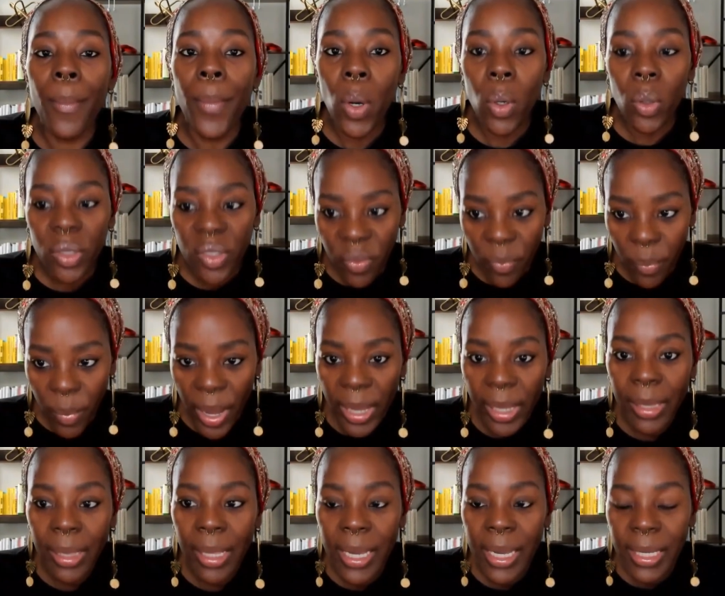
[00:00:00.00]
Most of
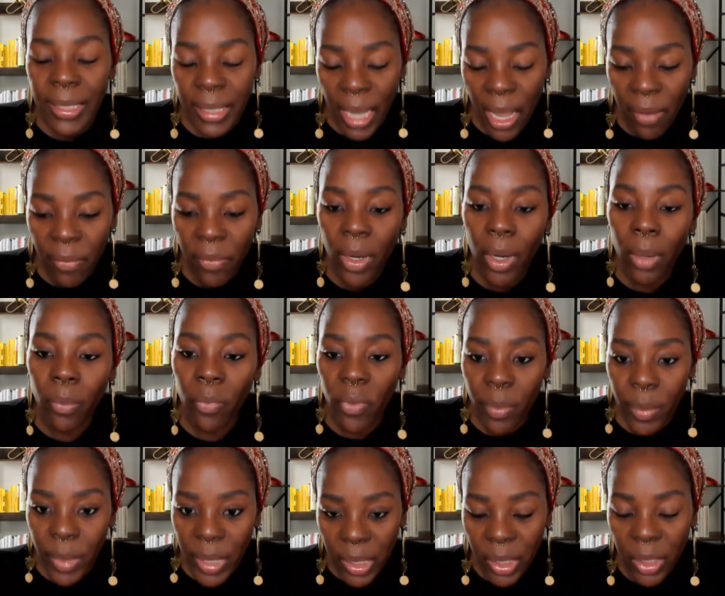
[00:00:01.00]
my clients have come
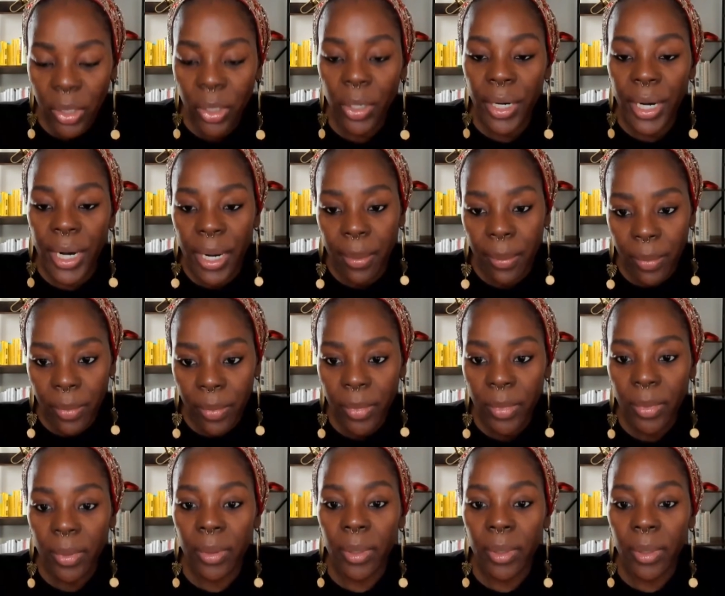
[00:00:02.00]
from Instagram.